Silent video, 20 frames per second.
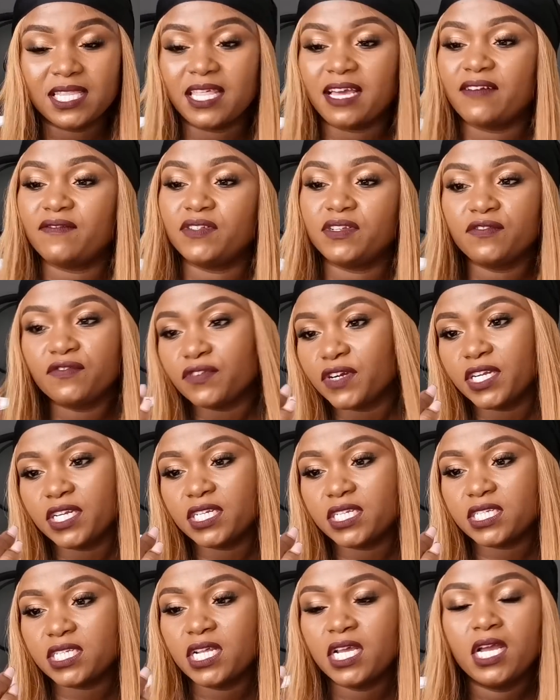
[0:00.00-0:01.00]
They have
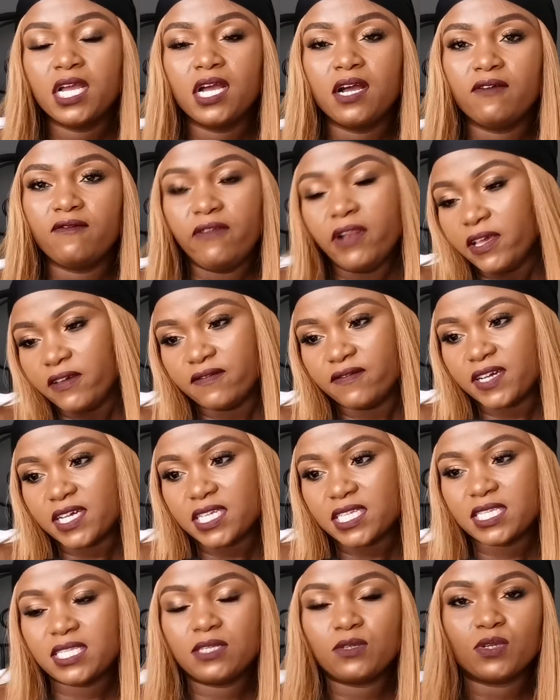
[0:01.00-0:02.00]
different
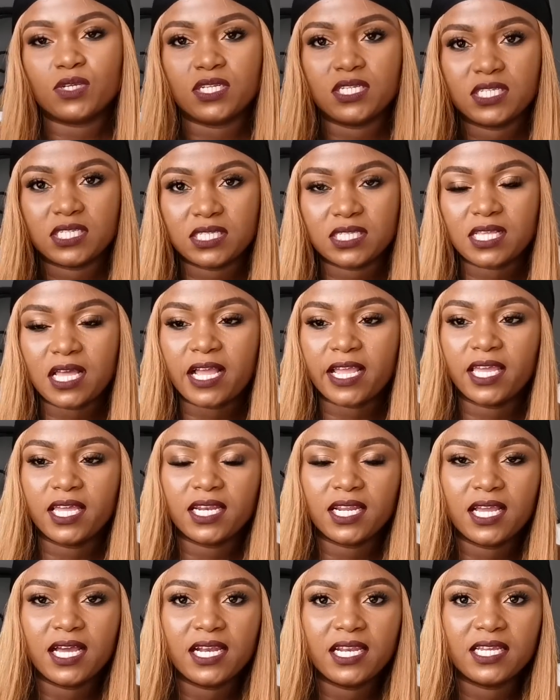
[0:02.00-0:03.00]
flavors. This one is
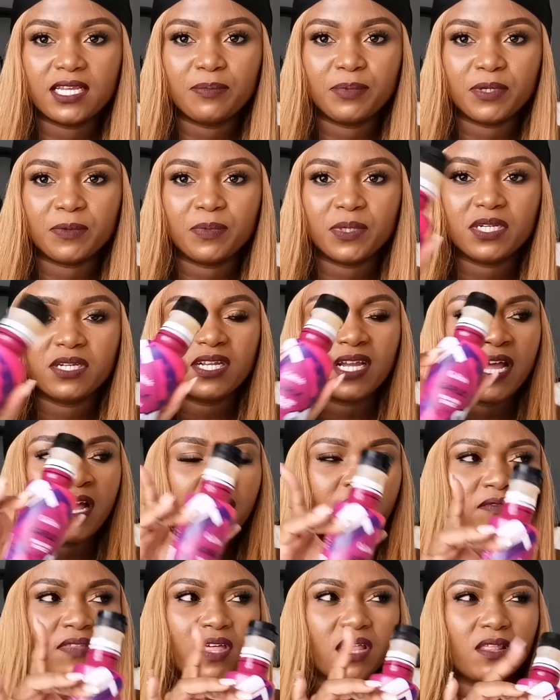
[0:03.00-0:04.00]
again garlic piri piri. I
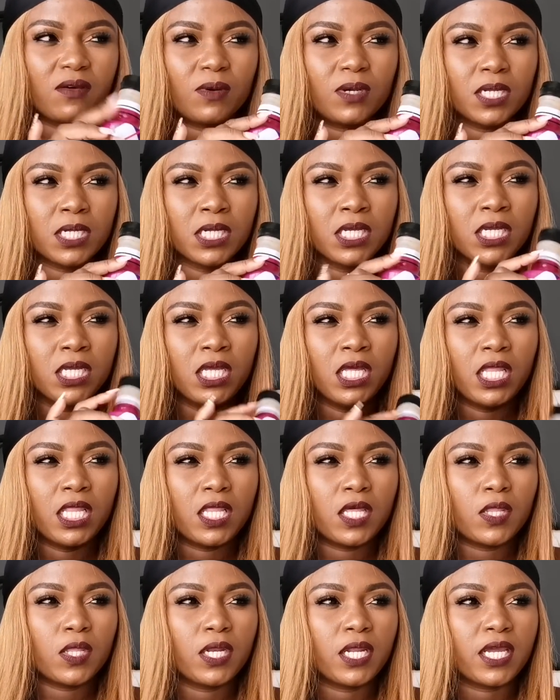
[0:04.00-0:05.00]
have the other one.
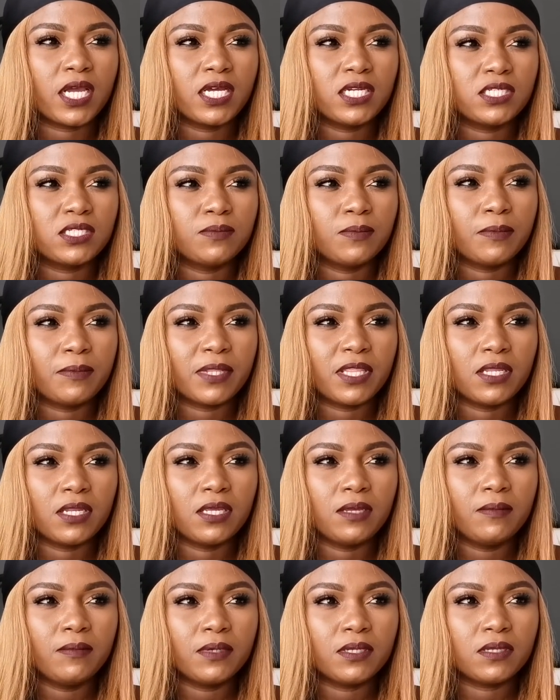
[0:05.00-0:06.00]
That one I can't remember the
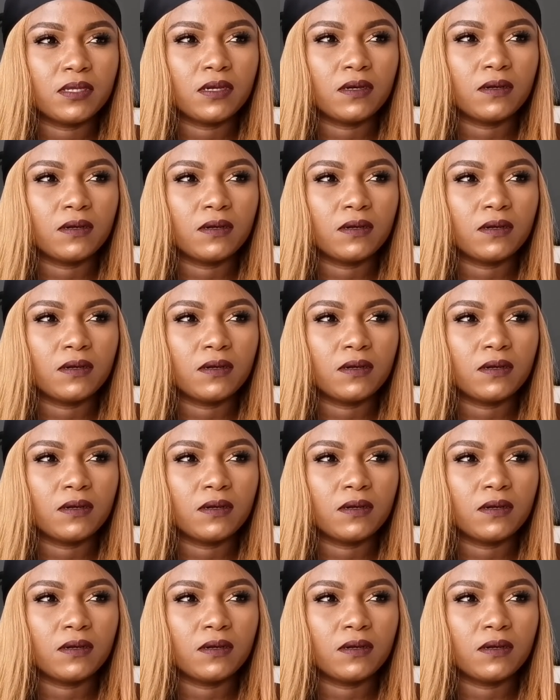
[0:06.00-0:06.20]
name.